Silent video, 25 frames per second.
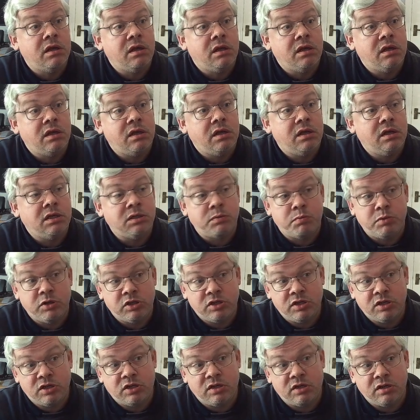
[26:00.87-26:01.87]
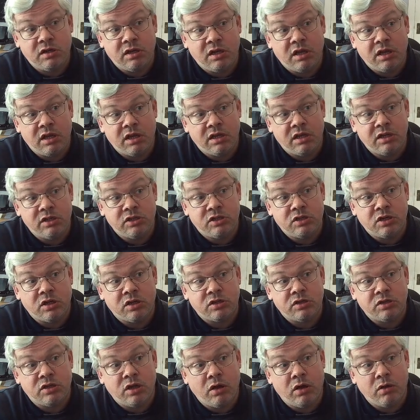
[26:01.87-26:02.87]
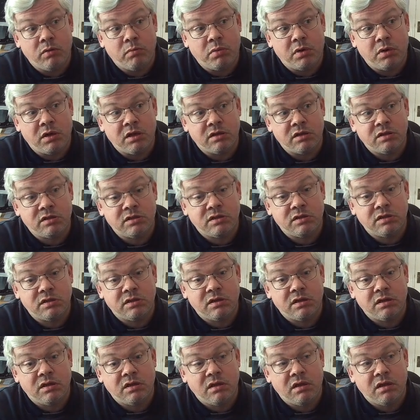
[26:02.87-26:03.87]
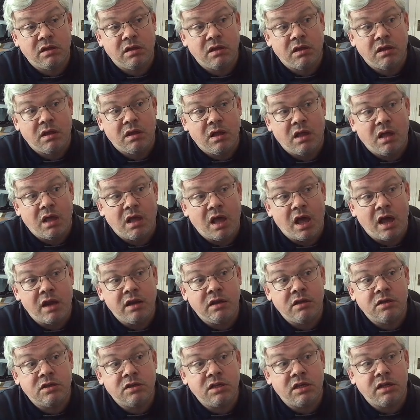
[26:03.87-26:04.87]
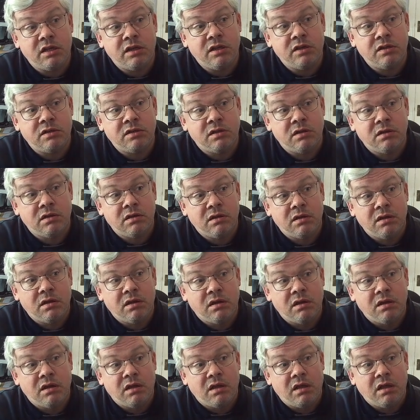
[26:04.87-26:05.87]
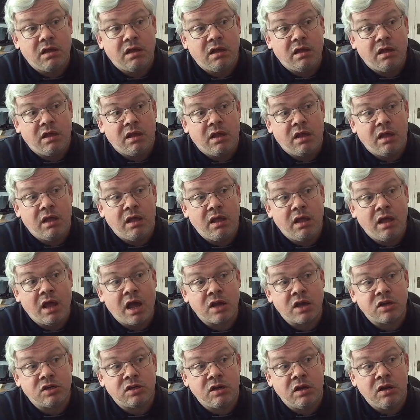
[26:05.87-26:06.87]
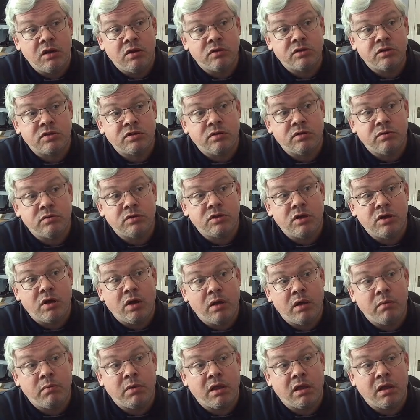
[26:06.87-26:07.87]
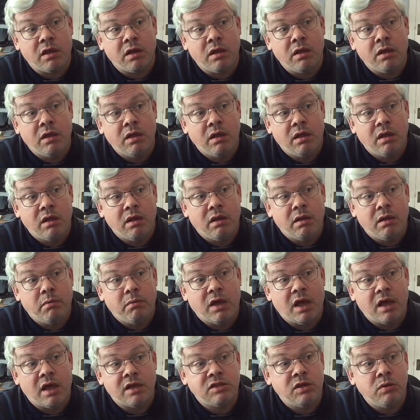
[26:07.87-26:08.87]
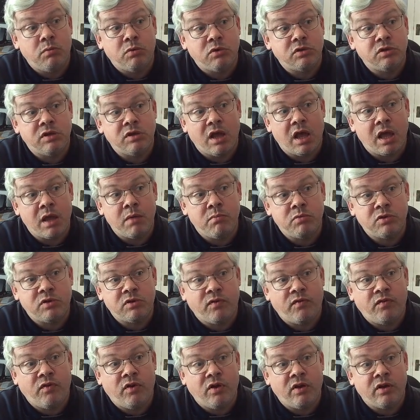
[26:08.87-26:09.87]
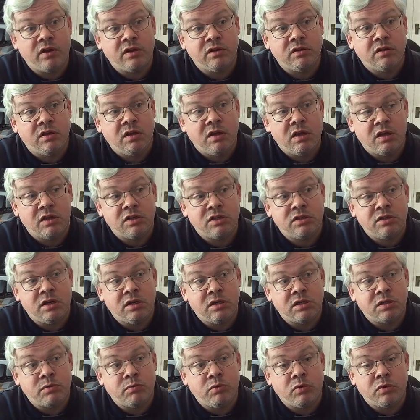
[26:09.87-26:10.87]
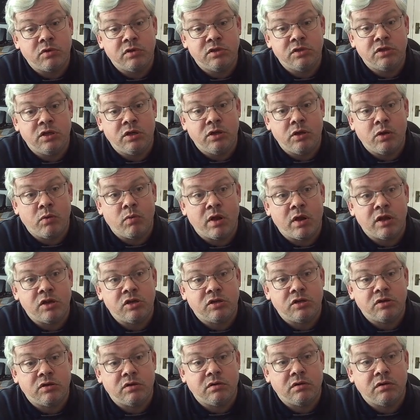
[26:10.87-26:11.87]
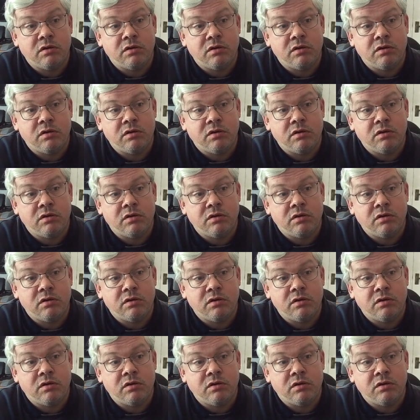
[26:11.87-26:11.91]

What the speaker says: his position here is just hopeless. And indeed, he actually lost on time here, as he wasn't able to find a sensible continuation.